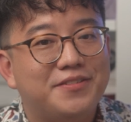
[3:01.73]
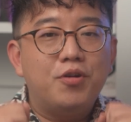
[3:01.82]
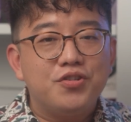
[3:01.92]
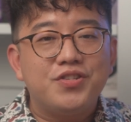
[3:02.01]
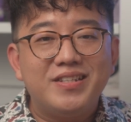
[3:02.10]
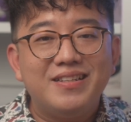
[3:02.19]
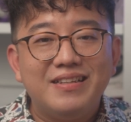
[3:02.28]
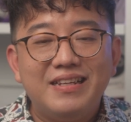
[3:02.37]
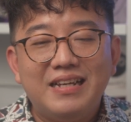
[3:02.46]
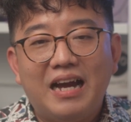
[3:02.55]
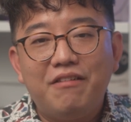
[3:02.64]

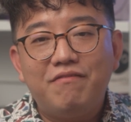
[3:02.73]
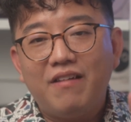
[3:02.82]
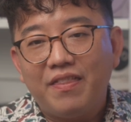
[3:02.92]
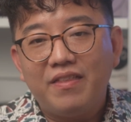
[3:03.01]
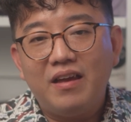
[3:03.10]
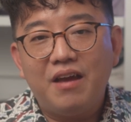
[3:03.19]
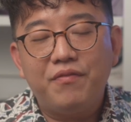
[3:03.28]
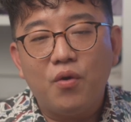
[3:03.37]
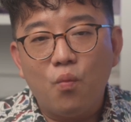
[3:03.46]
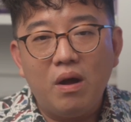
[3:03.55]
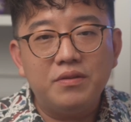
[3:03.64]
Personally, I rather have a
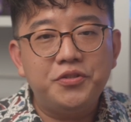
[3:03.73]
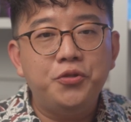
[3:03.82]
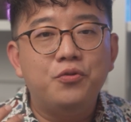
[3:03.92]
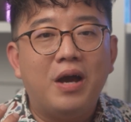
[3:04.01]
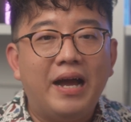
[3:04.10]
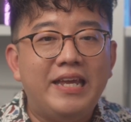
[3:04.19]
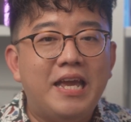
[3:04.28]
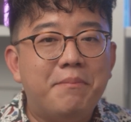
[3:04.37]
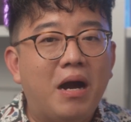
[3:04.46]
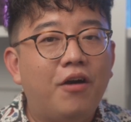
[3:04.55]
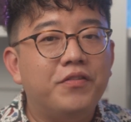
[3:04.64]
well-tuned
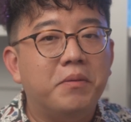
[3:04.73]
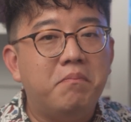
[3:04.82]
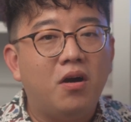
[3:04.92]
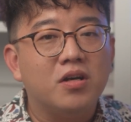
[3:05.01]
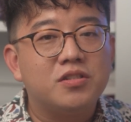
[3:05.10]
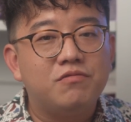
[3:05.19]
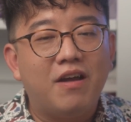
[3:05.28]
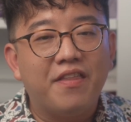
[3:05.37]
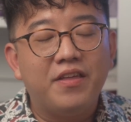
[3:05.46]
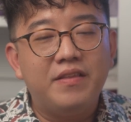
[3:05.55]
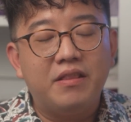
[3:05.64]
IEM out of the box
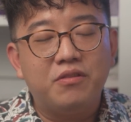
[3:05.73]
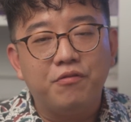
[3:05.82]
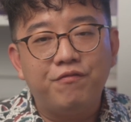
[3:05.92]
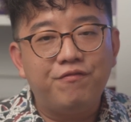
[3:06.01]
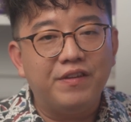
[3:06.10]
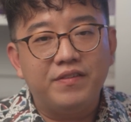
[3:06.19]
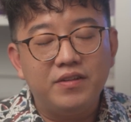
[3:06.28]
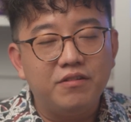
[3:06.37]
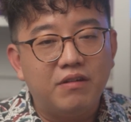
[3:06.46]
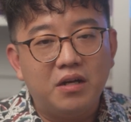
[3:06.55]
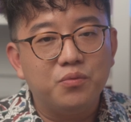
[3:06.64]
rather than to fiddle
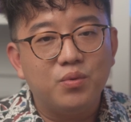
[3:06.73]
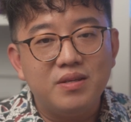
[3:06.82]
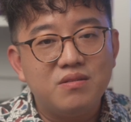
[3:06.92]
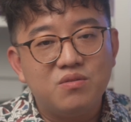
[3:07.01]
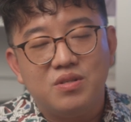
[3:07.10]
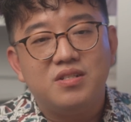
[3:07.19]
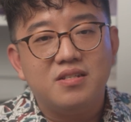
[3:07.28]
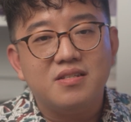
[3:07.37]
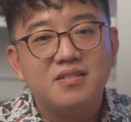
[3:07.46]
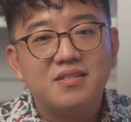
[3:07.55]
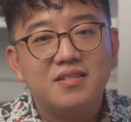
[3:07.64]
around with
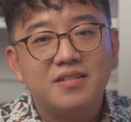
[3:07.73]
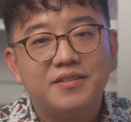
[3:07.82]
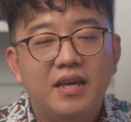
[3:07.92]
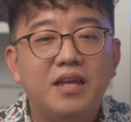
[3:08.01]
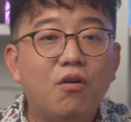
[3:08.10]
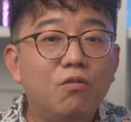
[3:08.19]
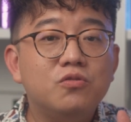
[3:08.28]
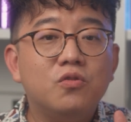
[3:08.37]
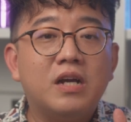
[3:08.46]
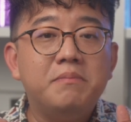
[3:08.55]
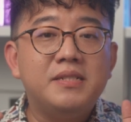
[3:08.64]
switches. It also
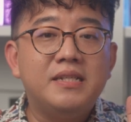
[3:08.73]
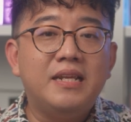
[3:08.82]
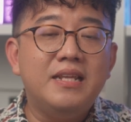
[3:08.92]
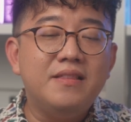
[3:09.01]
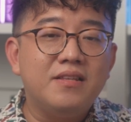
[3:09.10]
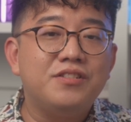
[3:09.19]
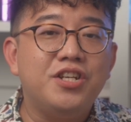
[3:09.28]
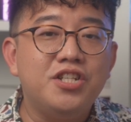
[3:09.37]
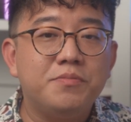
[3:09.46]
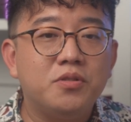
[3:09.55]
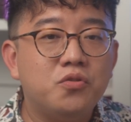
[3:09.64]
comes in an interchangeable